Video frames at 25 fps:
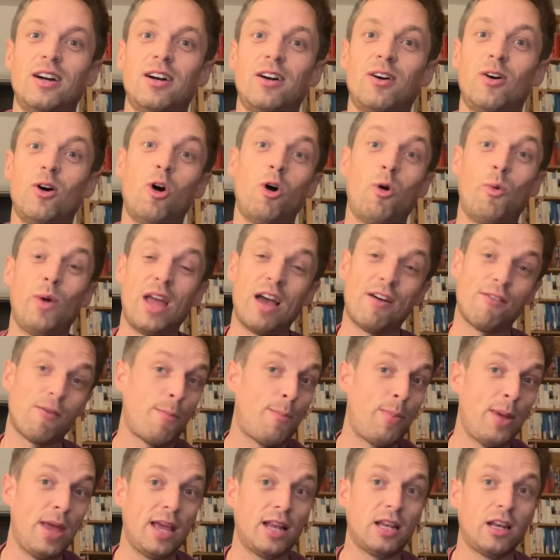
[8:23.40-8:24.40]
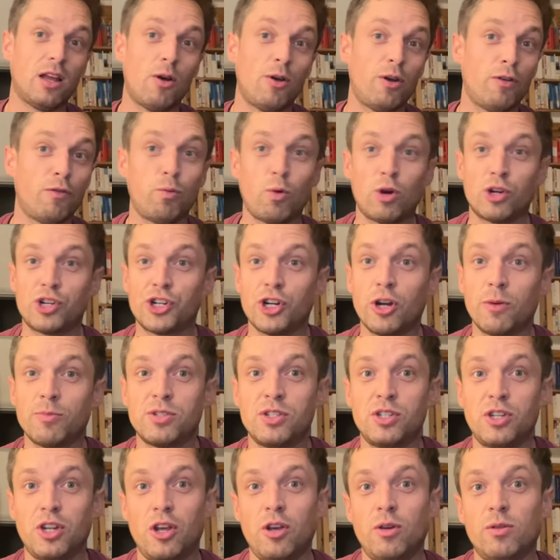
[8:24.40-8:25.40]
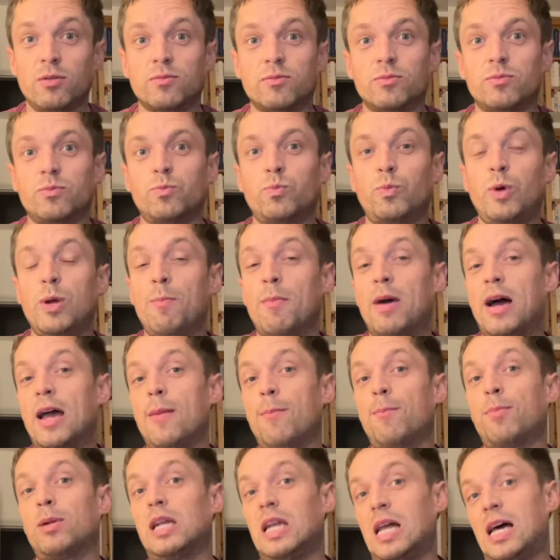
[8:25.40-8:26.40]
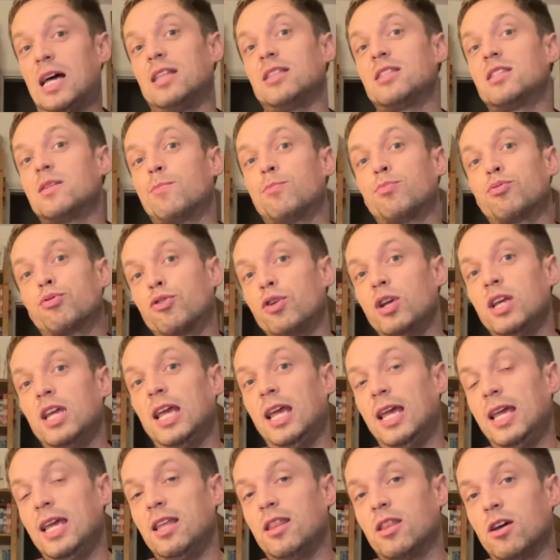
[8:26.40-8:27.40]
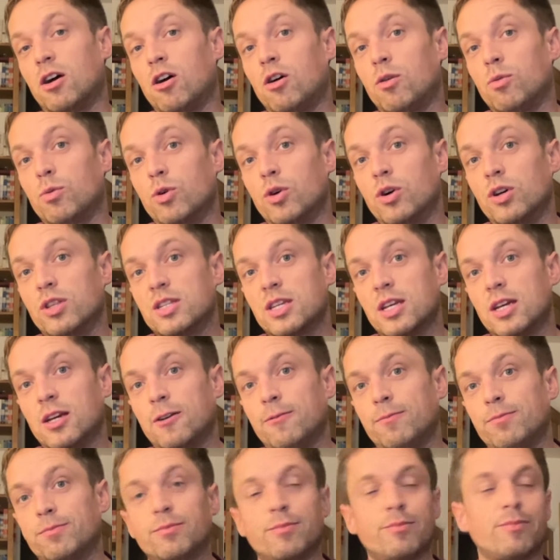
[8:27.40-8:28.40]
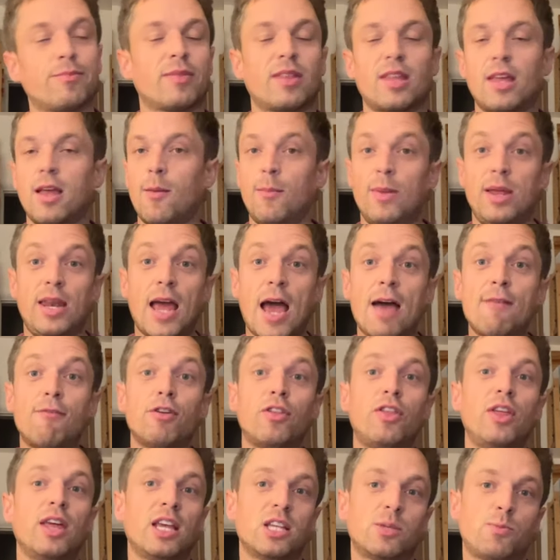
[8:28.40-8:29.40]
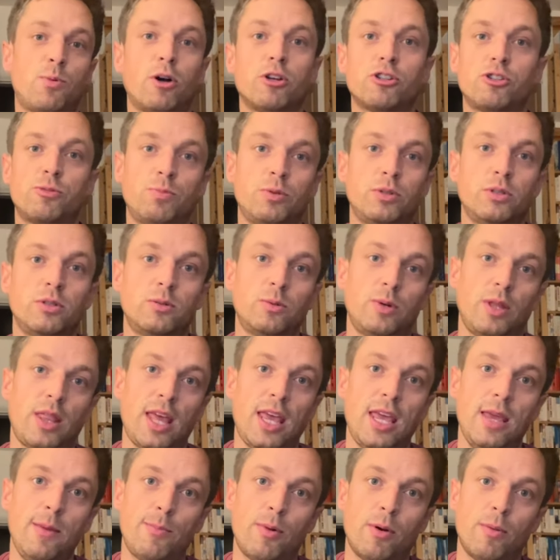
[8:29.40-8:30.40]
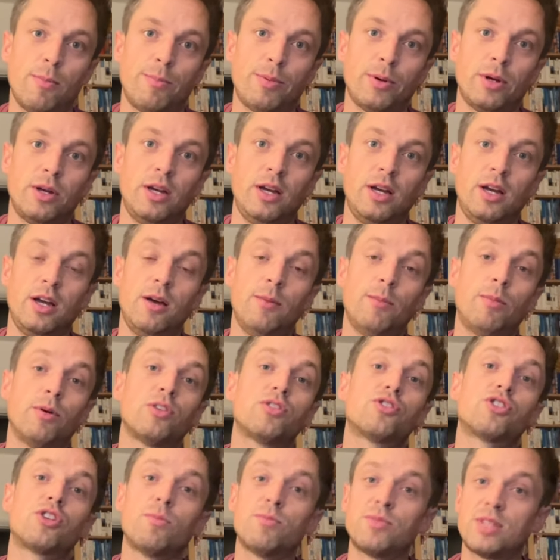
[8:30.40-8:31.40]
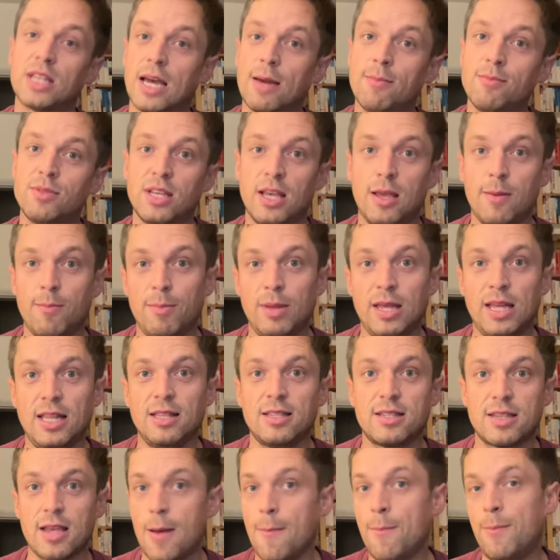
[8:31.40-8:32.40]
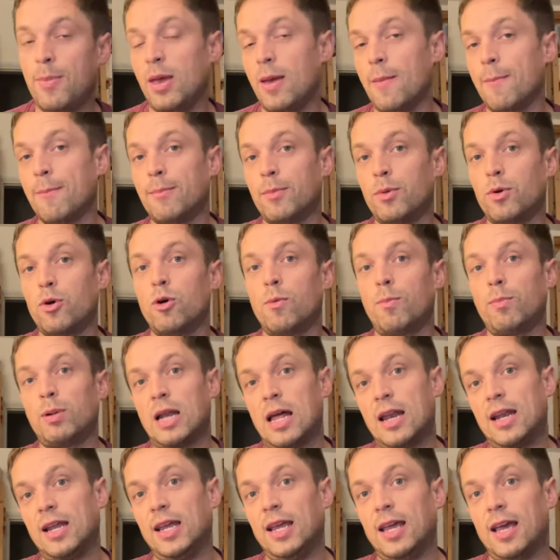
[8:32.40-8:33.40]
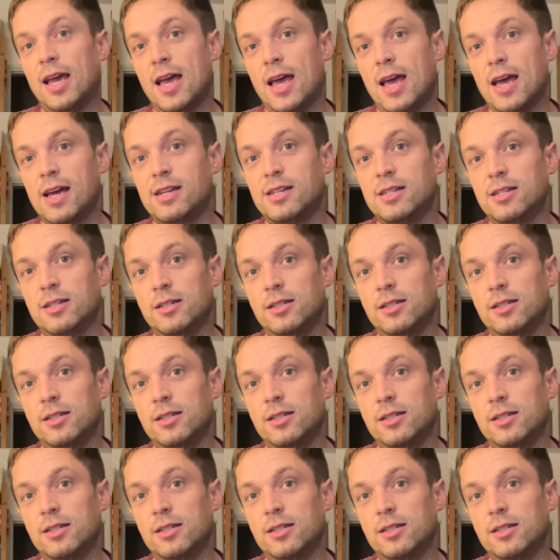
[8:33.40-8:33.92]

or we have a big load of washing up to do, we might plan to preheat the hot water. I mean, everything is possible with a heat pump, but sometimes it means a bit more planning ahead.